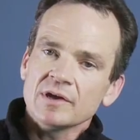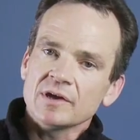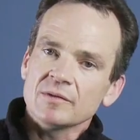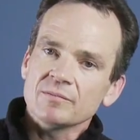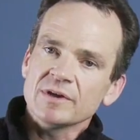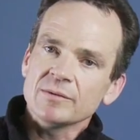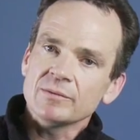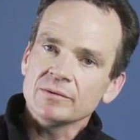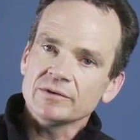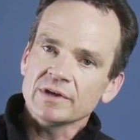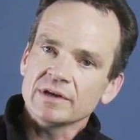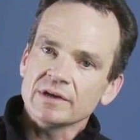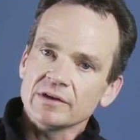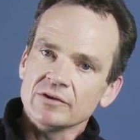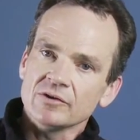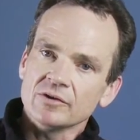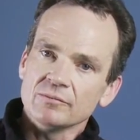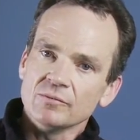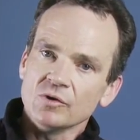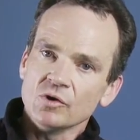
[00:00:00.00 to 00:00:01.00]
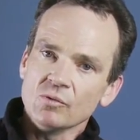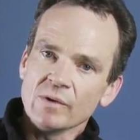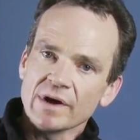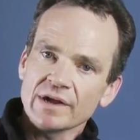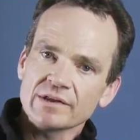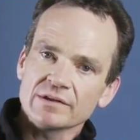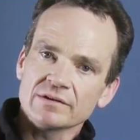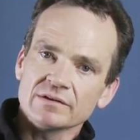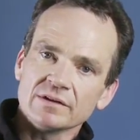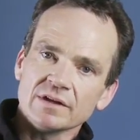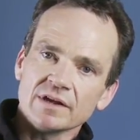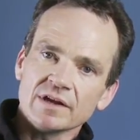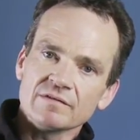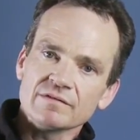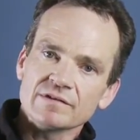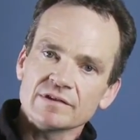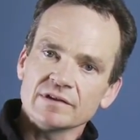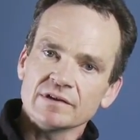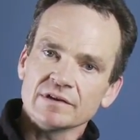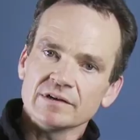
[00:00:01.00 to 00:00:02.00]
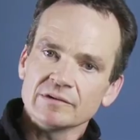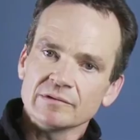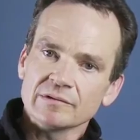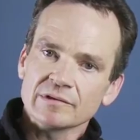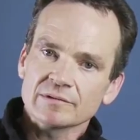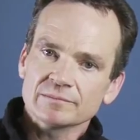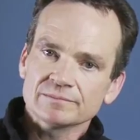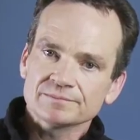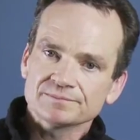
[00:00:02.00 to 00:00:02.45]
and people taking on more Western lifestyles.